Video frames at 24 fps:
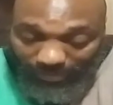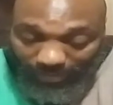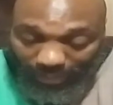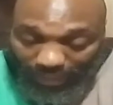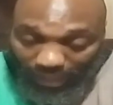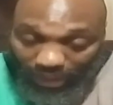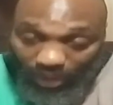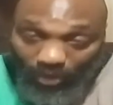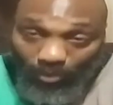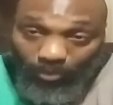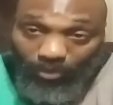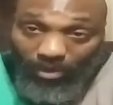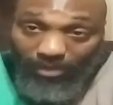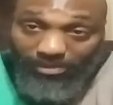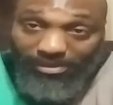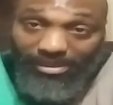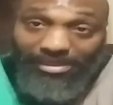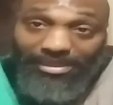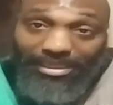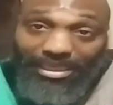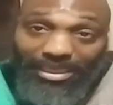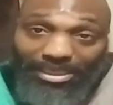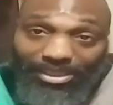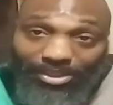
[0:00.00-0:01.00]
And the wolves
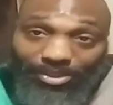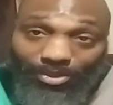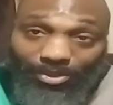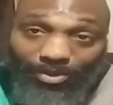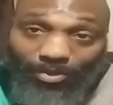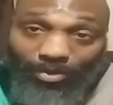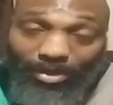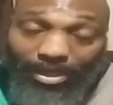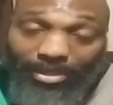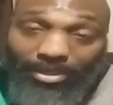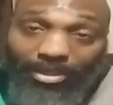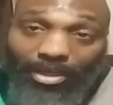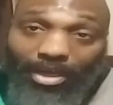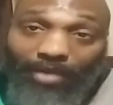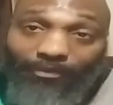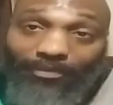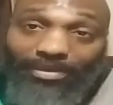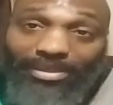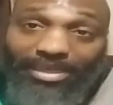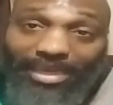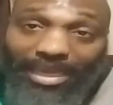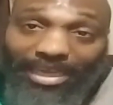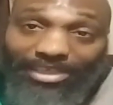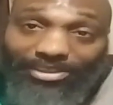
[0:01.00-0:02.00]
is Esau and the other
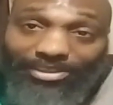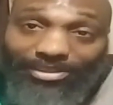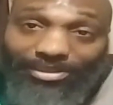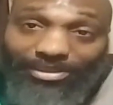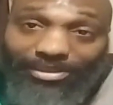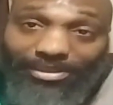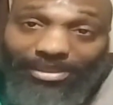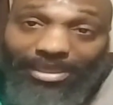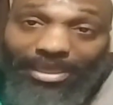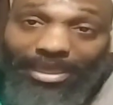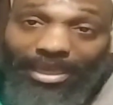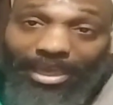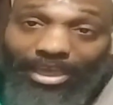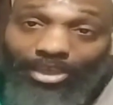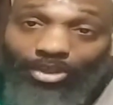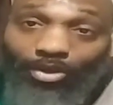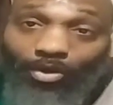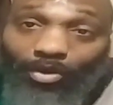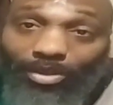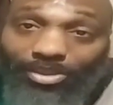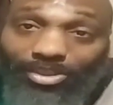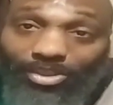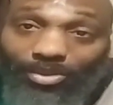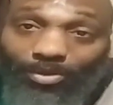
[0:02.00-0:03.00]
nations, and
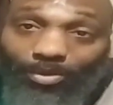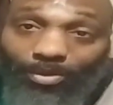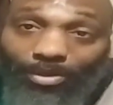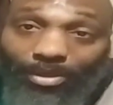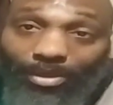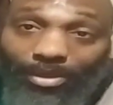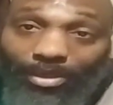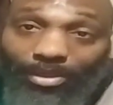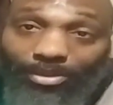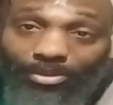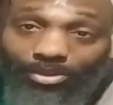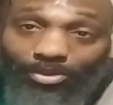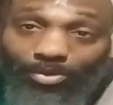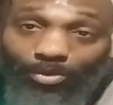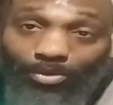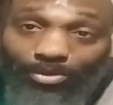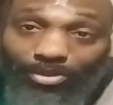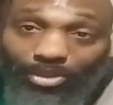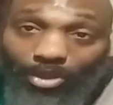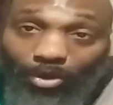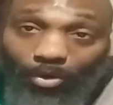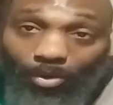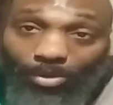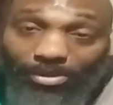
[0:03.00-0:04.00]
also
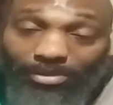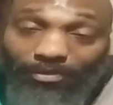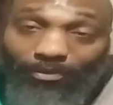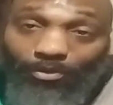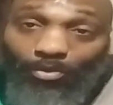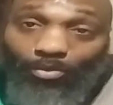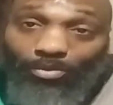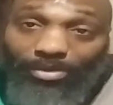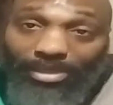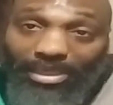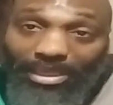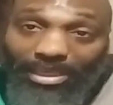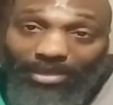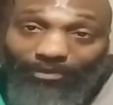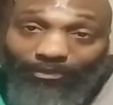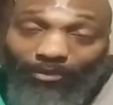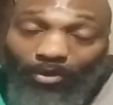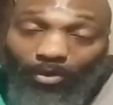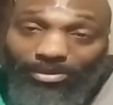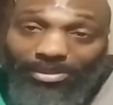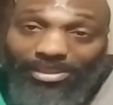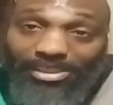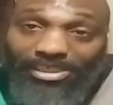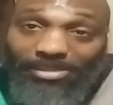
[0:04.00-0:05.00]
2/3 of you
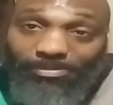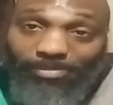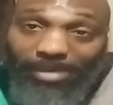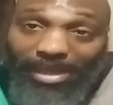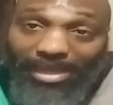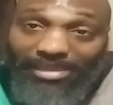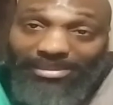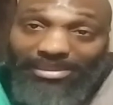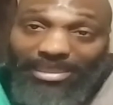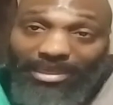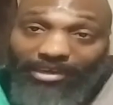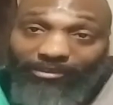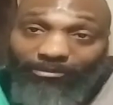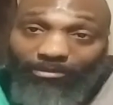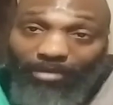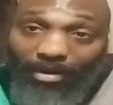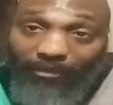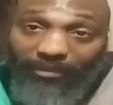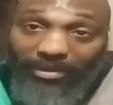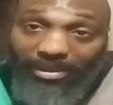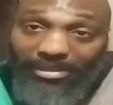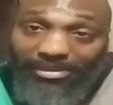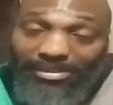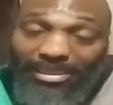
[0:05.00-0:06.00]
Negroes, Hispanics, Native
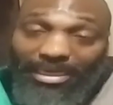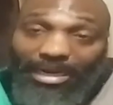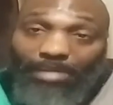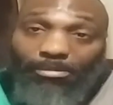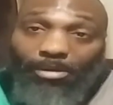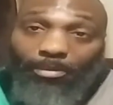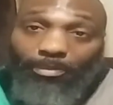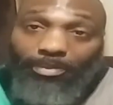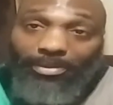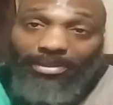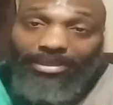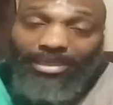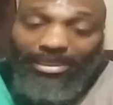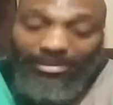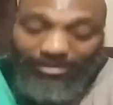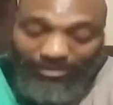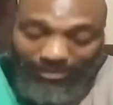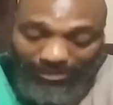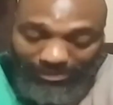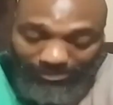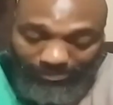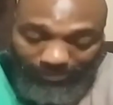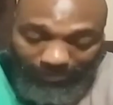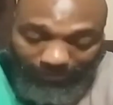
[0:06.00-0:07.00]
Americans that come up against
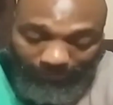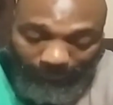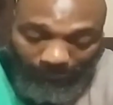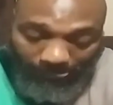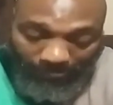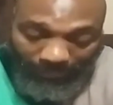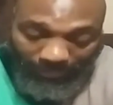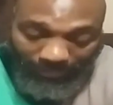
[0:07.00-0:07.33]
us, man.